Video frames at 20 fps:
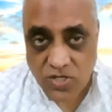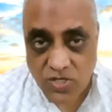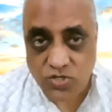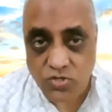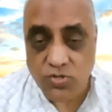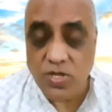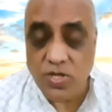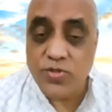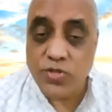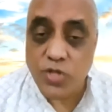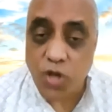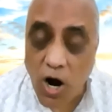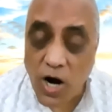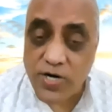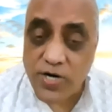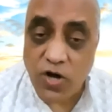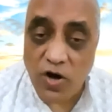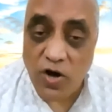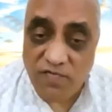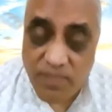So the
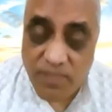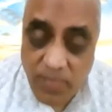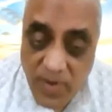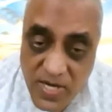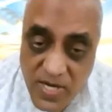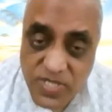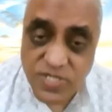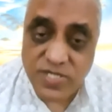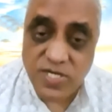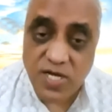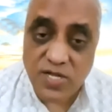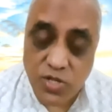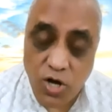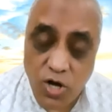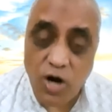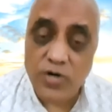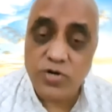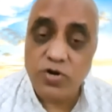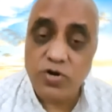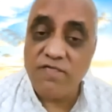thought of bliss, the
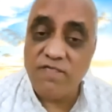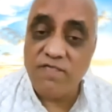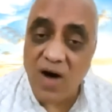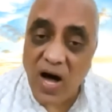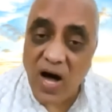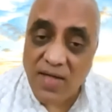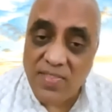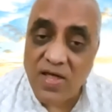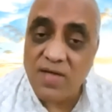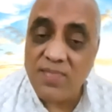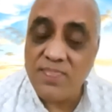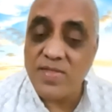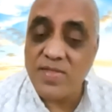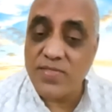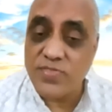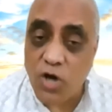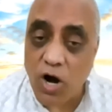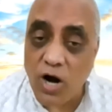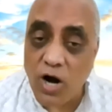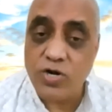thought of
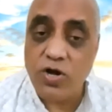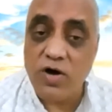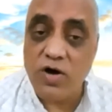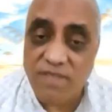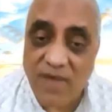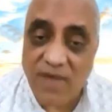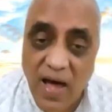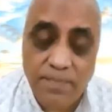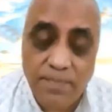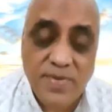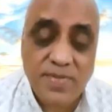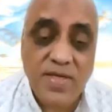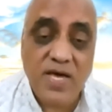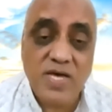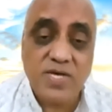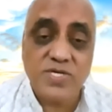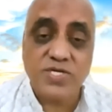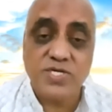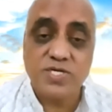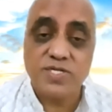ananda, the thought of
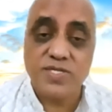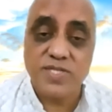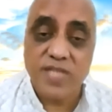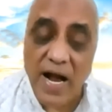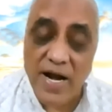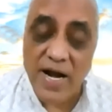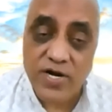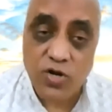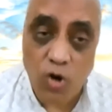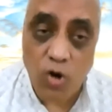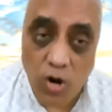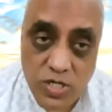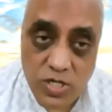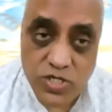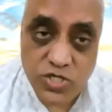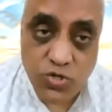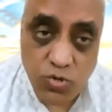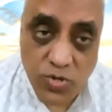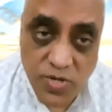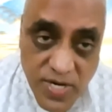happiness, that
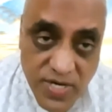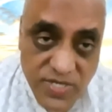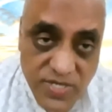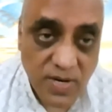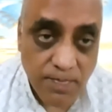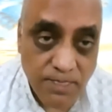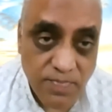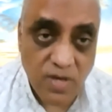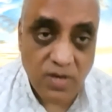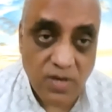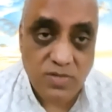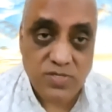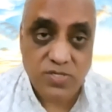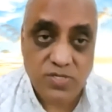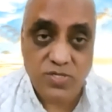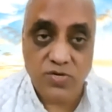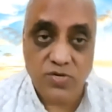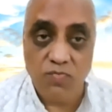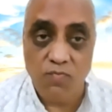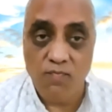also
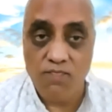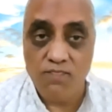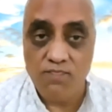disappears.